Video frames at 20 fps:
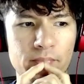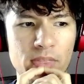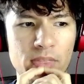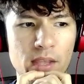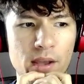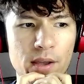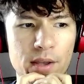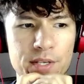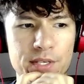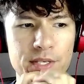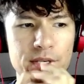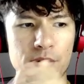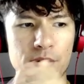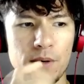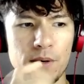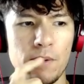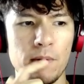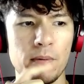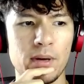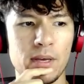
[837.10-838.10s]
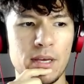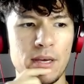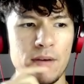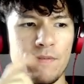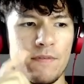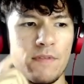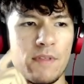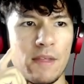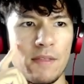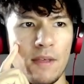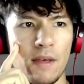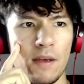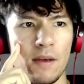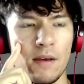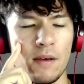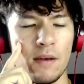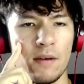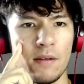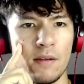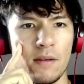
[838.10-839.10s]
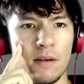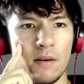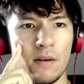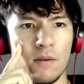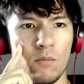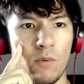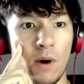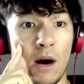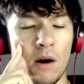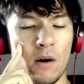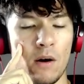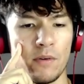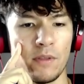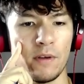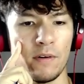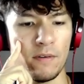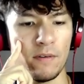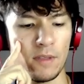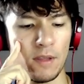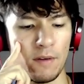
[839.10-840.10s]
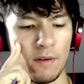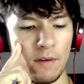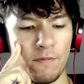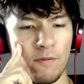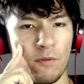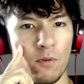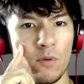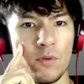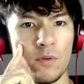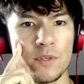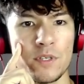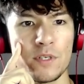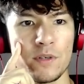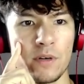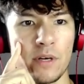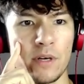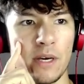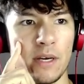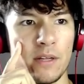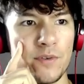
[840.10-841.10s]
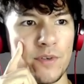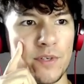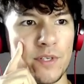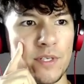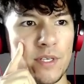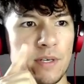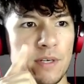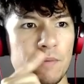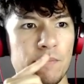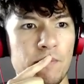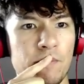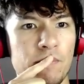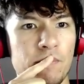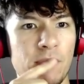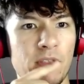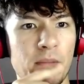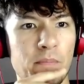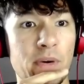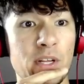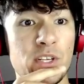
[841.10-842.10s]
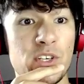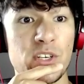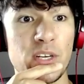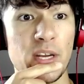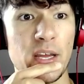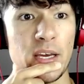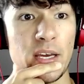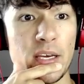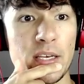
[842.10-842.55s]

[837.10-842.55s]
So given that they force, okay, interesting. Pitch Daze,